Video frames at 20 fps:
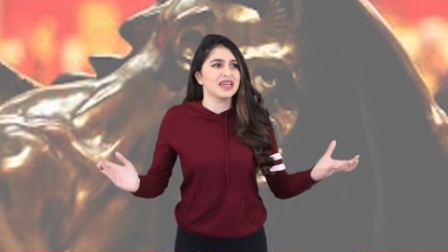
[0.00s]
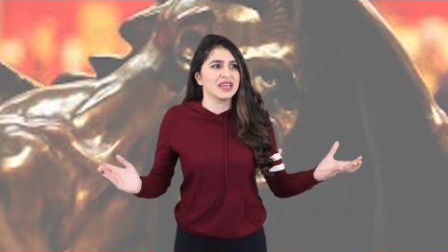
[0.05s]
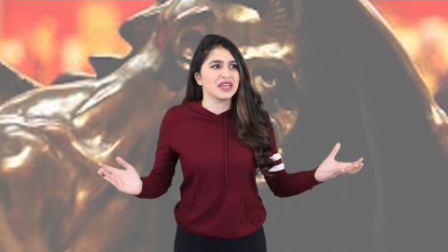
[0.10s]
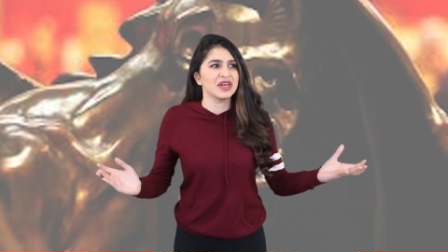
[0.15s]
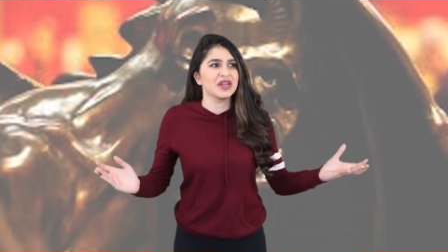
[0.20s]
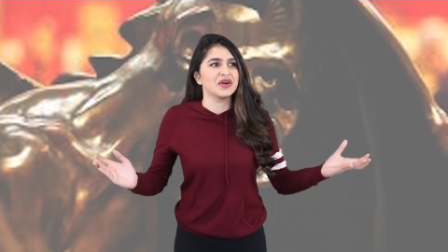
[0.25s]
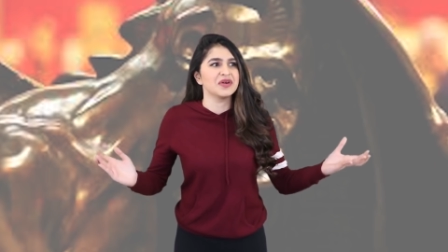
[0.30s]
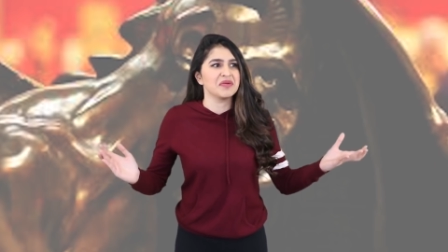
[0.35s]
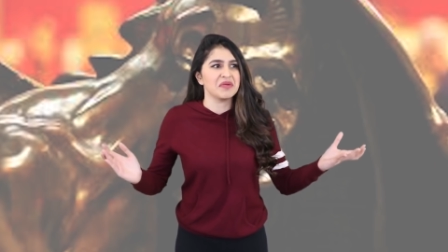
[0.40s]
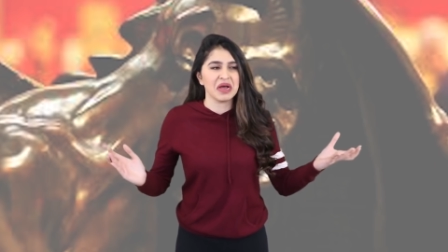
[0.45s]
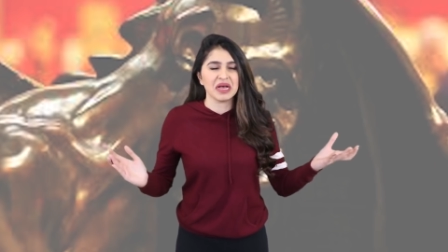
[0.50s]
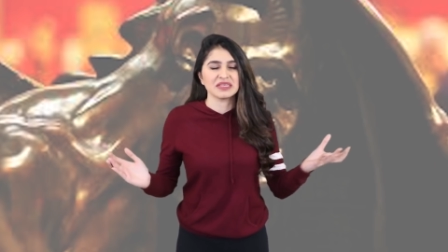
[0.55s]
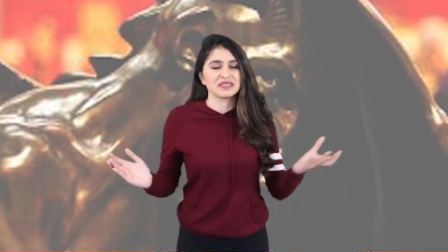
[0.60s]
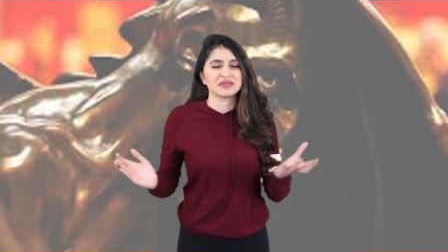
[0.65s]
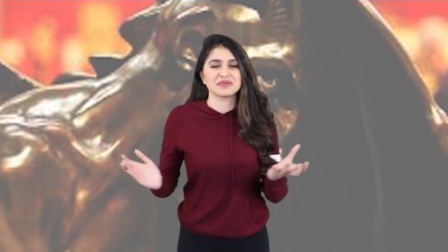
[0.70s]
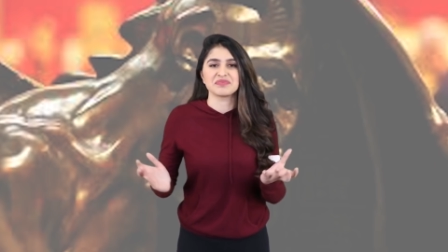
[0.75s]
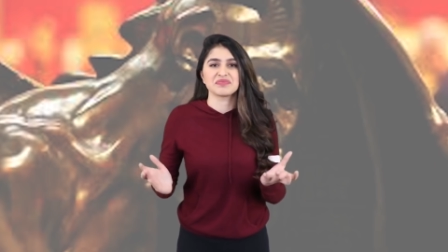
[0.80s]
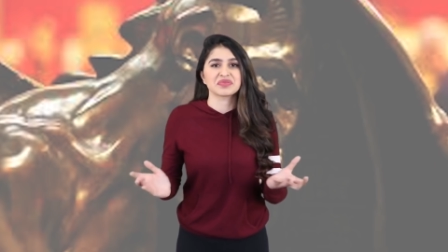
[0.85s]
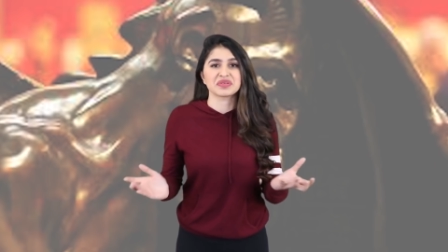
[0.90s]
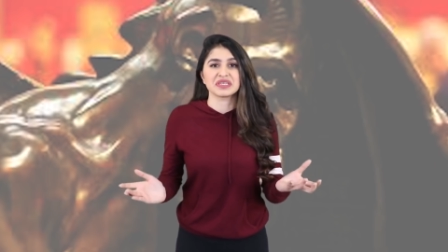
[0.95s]
you know,
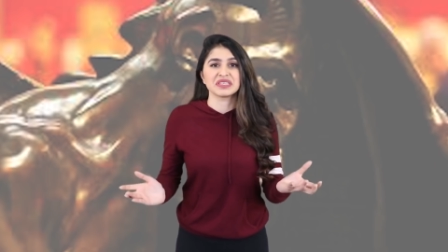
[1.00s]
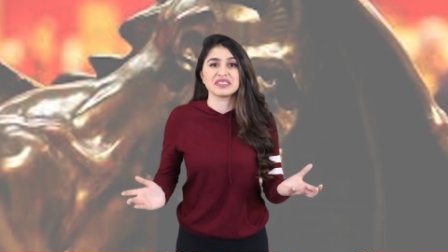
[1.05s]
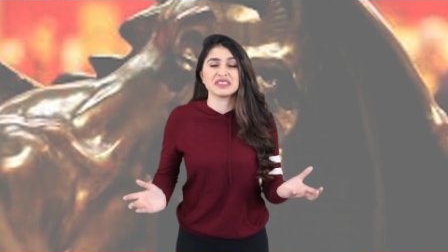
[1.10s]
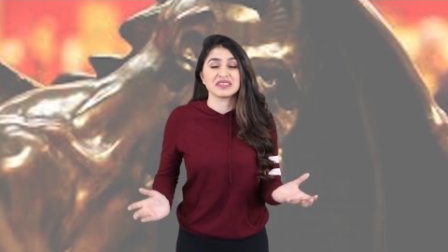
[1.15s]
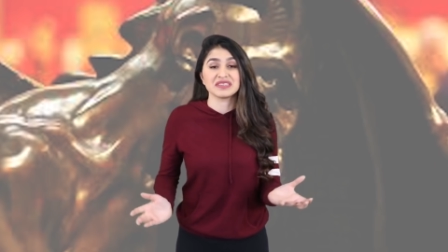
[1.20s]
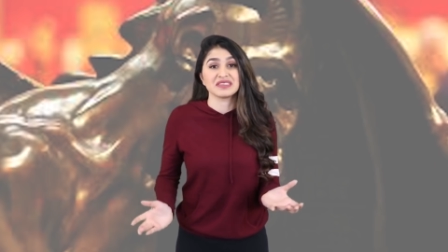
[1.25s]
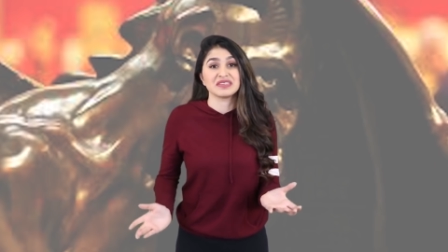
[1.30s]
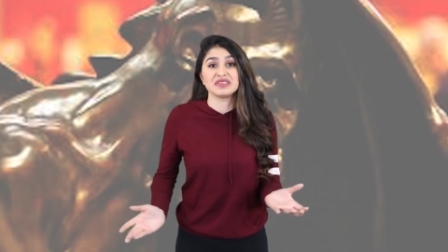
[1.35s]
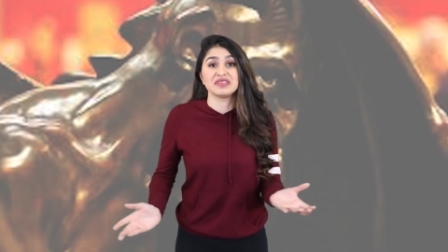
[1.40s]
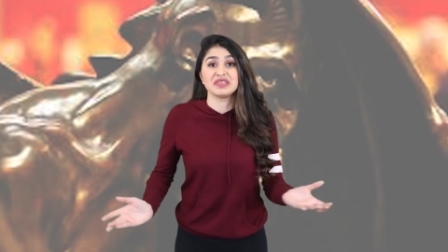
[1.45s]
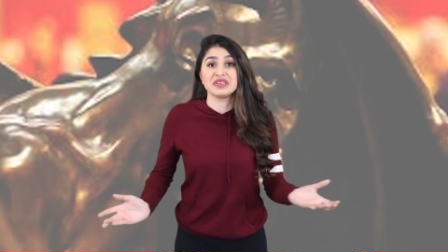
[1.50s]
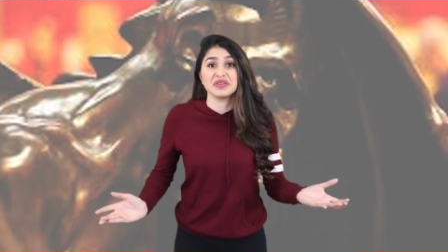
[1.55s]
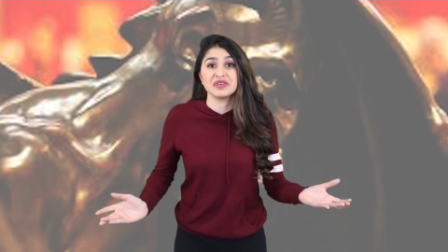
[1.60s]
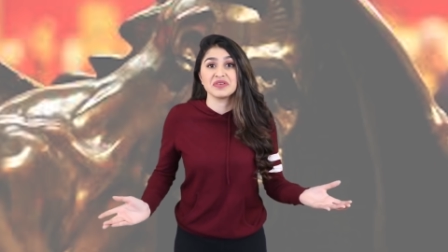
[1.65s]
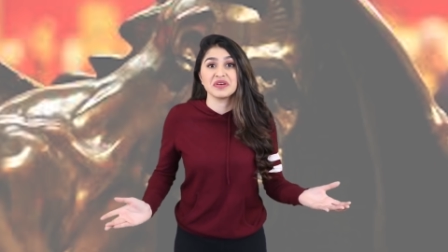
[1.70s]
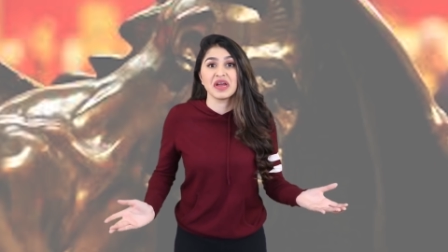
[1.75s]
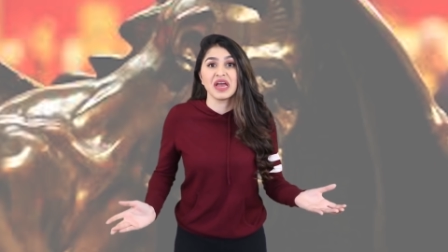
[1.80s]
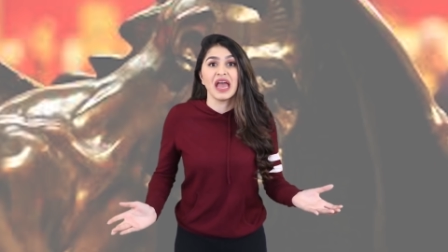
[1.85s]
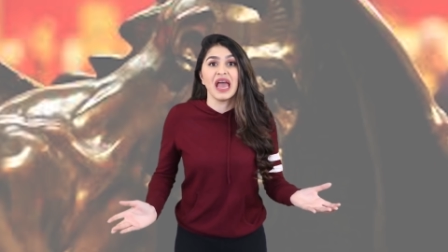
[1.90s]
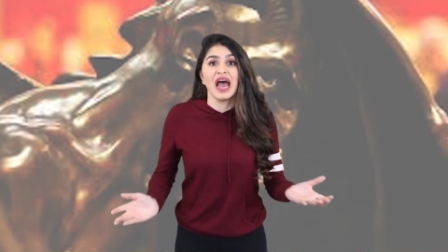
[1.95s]
as priests
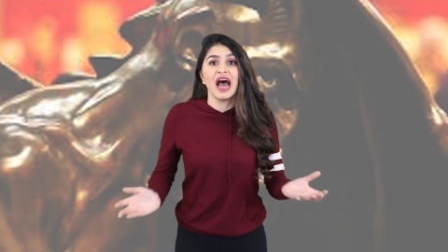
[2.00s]
do.